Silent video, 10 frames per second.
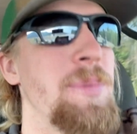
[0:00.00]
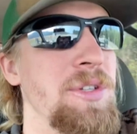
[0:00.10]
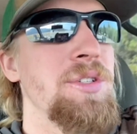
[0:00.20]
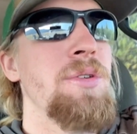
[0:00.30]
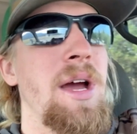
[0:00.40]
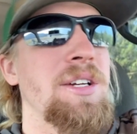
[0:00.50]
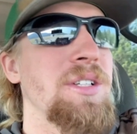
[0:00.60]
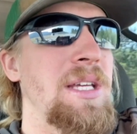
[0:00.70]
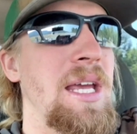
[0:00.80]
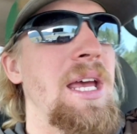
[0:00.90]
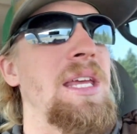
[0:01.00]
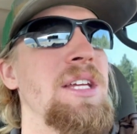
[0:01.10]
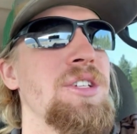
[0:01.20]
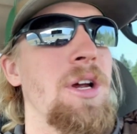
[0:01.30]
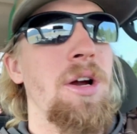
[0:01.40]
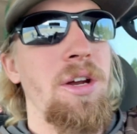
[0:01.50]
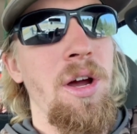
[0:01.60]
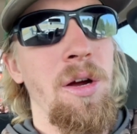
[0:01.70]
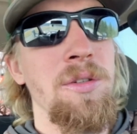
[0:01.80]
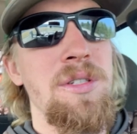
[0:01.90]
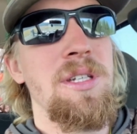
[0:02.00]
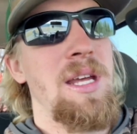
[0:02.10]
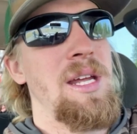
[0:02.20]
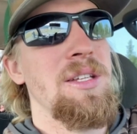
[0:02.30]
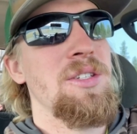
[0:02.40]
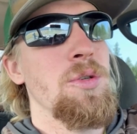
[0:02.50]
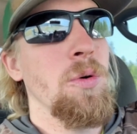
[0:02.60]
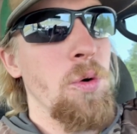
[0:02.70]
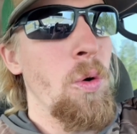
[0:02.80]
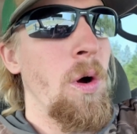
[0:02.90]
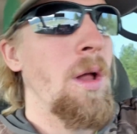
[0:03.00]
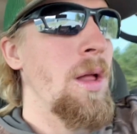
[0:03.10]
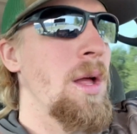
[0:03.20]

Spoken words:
you do actually get EGR codes saying it's too cool.